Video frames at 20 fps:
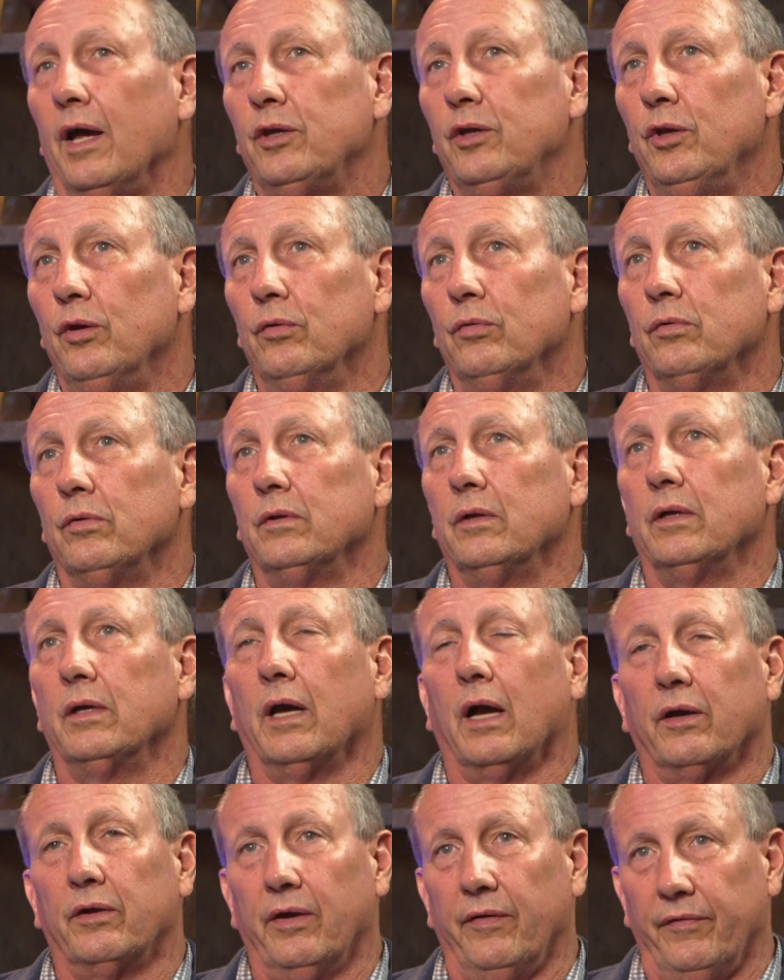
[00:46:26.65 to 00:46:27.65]

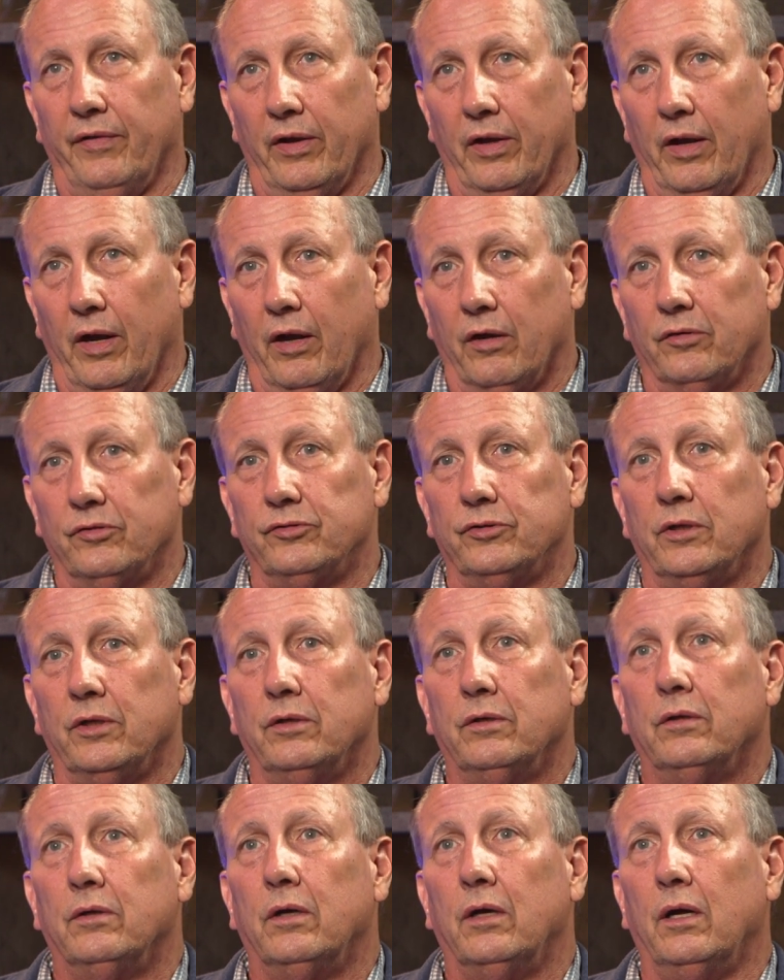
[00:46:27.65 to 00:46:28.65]
I'll give you an analogy.
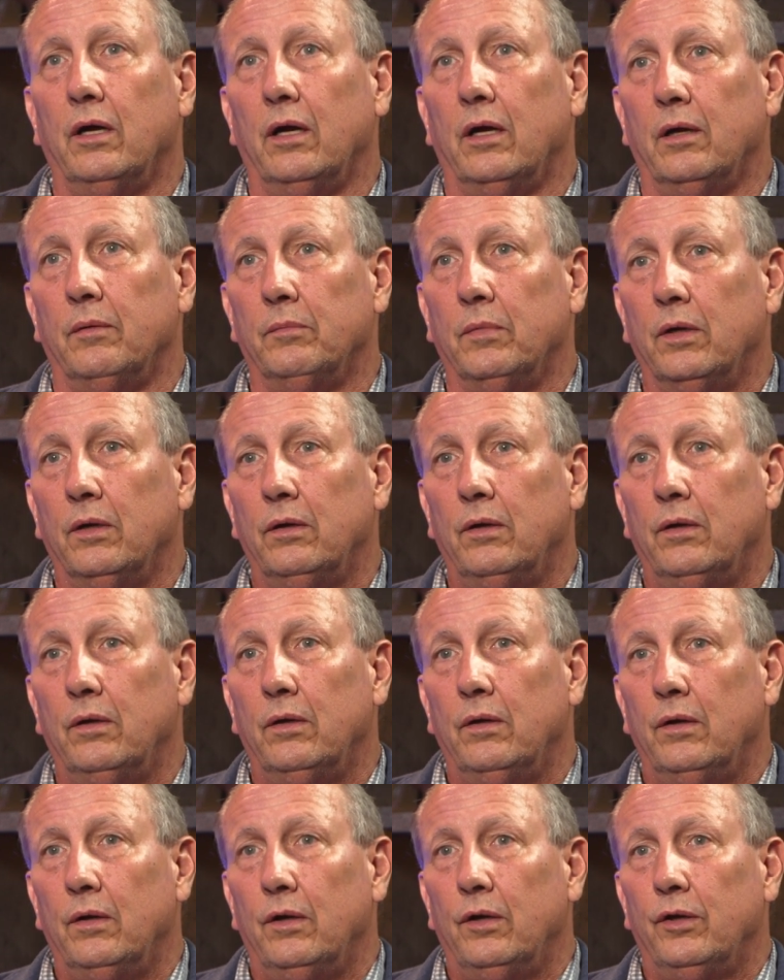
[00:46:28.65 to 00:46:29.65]

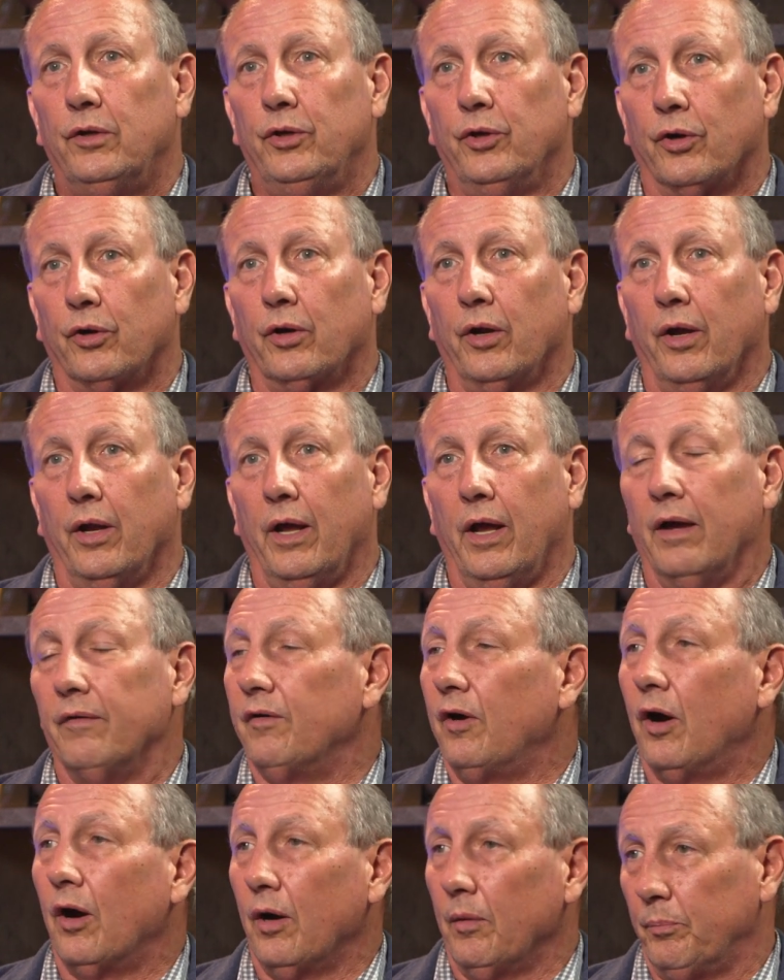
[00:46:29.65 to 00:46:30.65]
You're going to have
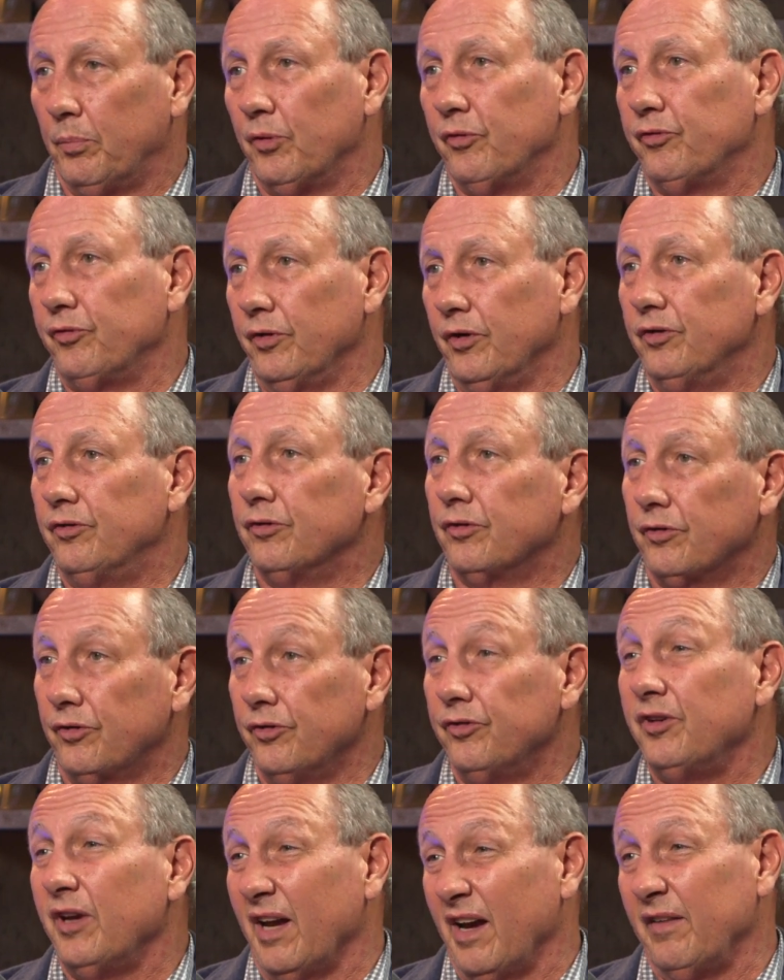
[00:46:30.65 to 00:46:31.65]
a heart procedure
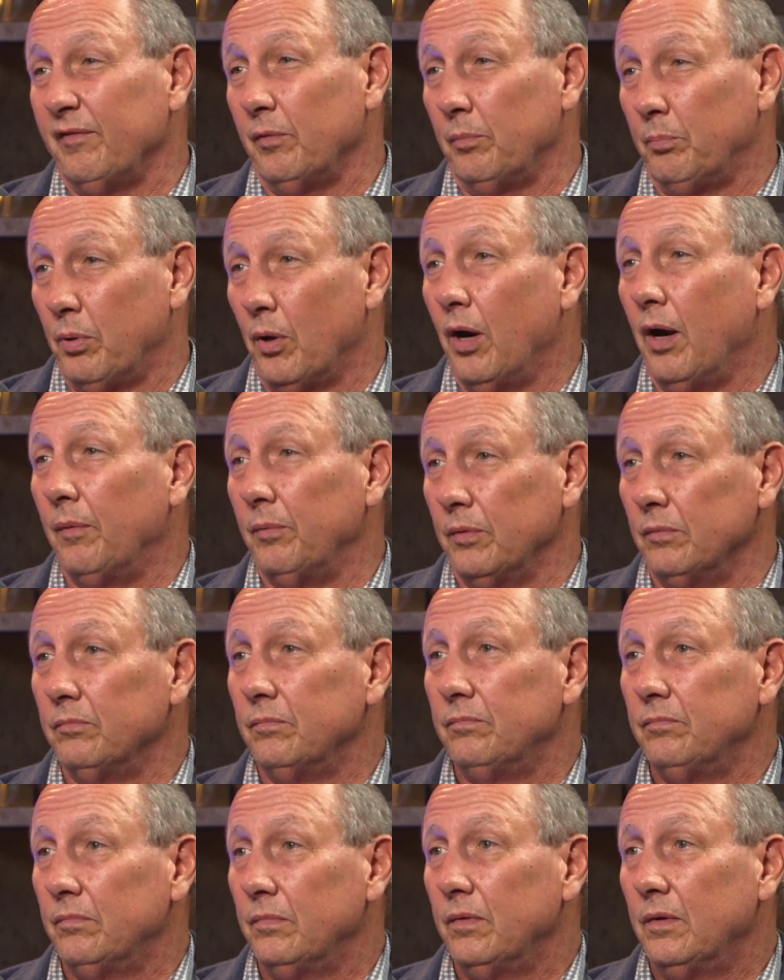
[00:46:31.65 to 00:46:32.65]
because you have a problem.
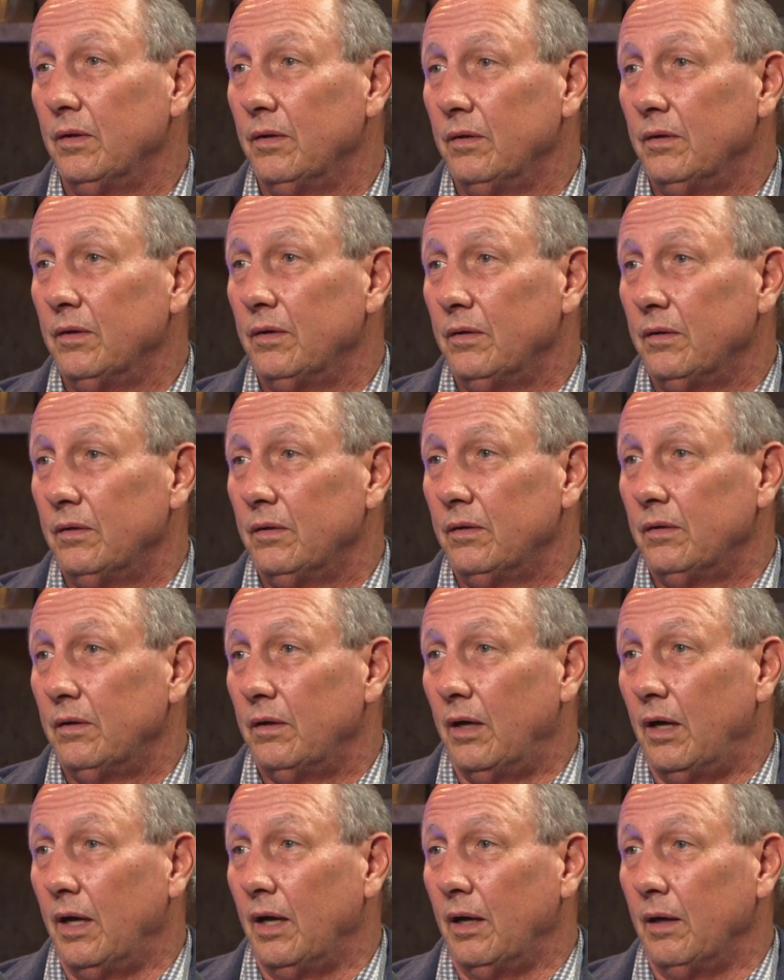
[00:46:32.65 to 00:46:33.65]

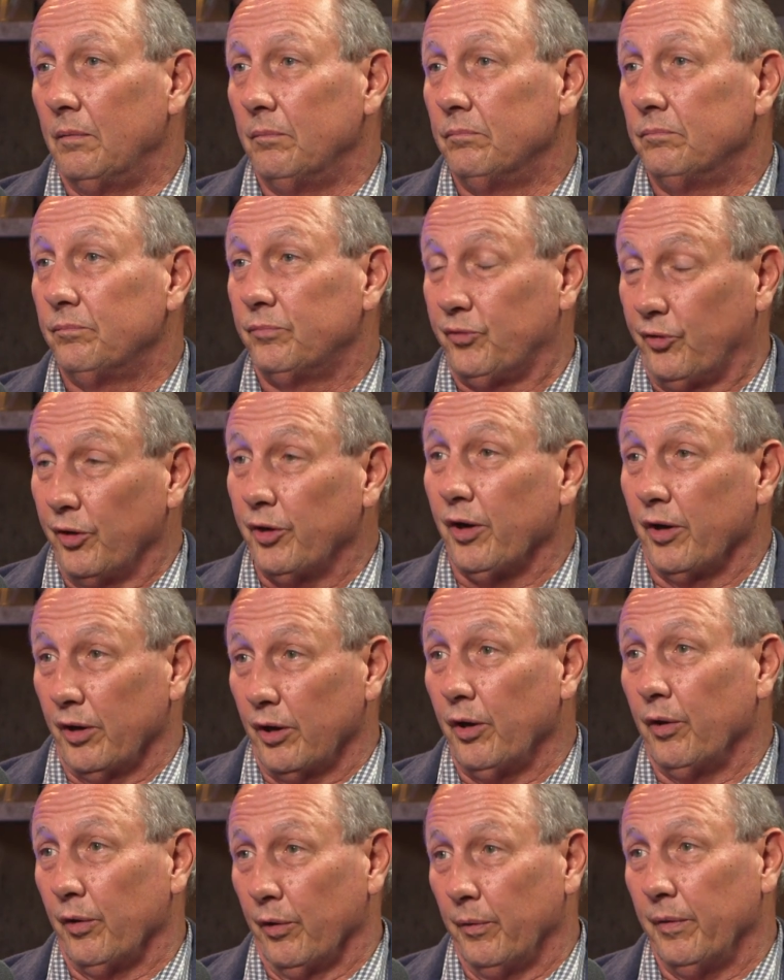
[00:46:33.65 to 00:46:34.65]
So you're going to
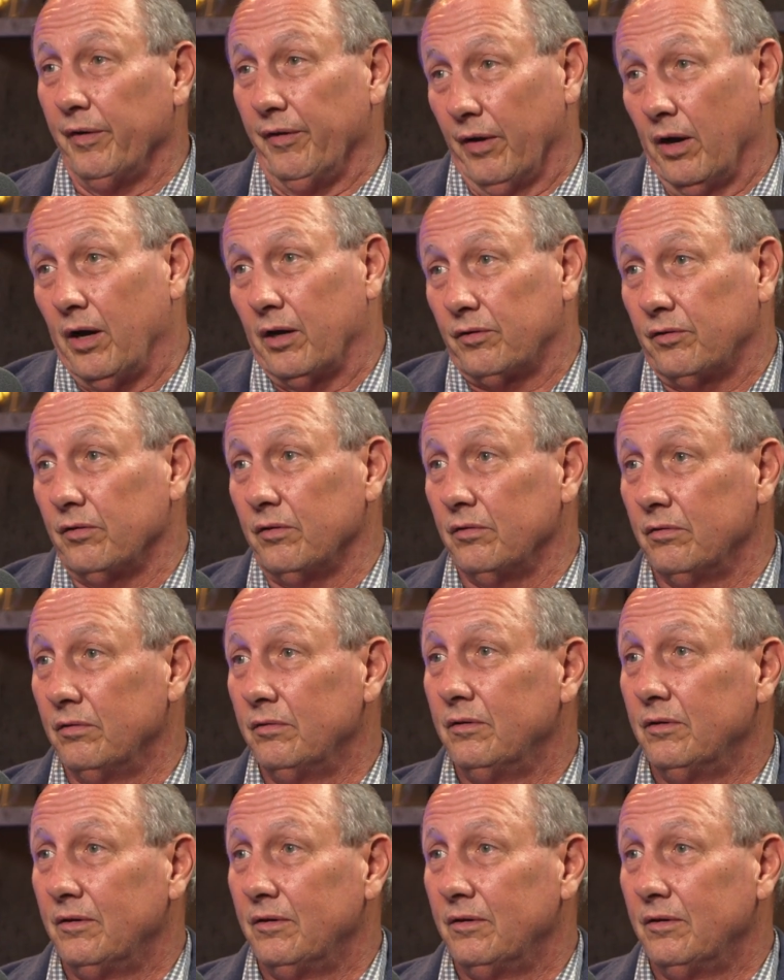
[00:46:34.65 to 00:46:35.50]
go to a doctor